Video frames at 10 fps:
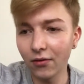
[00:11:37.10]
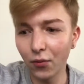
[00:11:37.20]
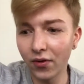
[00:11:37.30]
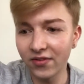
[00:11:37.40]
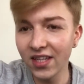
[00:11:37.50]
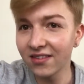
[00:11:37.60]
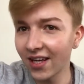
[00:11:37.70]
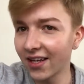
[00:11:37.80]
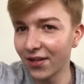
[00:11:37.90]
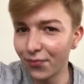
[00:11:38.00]
with this
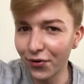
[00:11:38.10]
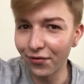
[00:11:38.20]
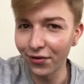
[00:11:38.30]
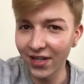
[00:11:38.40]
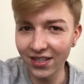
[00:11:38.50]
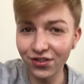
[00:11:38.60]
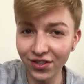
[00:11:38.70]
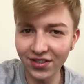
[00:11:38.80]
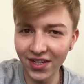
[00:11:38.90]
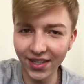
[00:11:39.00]
I can prove you that
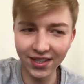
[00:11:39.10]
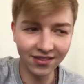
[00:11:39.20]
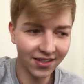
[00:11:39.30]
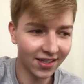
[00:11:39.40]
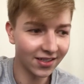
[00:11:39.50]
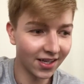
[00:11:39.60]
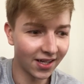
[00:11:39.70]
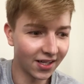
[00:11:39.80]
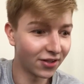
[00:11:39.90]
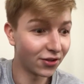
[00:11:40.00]
she's like this, that
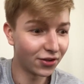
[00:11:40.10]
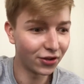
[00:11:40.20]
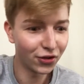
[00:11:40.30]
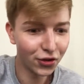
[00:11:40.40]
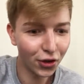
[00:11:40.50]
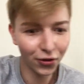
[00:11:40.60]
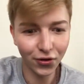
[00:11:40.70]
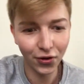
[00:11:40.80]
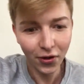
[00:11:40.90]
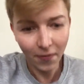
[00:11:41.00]
I
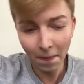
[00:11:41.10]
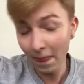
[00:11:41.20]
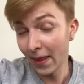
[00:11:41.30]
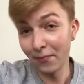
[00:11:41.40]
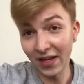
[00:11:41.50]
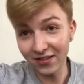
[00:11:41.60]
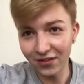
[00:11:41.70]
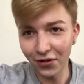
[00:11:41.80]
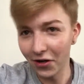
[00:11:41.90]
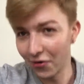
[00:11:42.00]
don't make
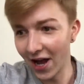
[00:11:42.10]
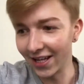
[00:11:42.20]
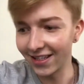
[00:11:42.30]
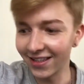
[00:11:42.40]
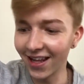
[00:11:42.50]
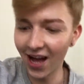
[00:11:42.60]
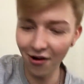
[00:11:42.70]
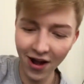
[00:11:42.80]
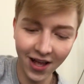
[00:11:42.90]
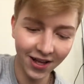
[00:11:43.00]
story right
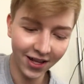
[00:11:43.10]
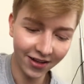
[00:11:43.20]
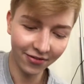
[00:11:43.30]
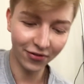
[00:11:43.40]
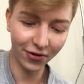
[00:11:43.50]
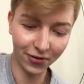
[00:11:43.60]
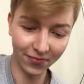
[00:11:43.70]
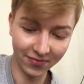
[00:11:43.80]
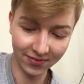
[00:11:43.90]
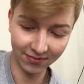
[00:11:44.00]
now
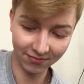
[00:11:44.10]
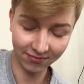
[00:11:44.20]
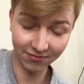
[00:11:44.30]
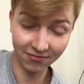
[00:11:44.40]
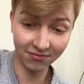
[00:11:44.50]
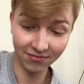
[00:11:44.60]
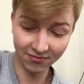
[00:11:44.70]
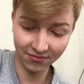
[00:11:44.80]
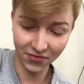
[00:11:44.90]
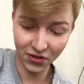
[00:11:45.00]
from
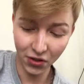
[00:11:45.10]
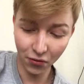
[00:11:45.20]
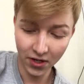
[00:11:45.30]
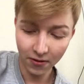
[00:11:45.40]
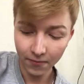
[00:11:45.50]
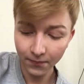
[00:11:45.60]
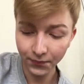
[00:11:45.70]
nowhere.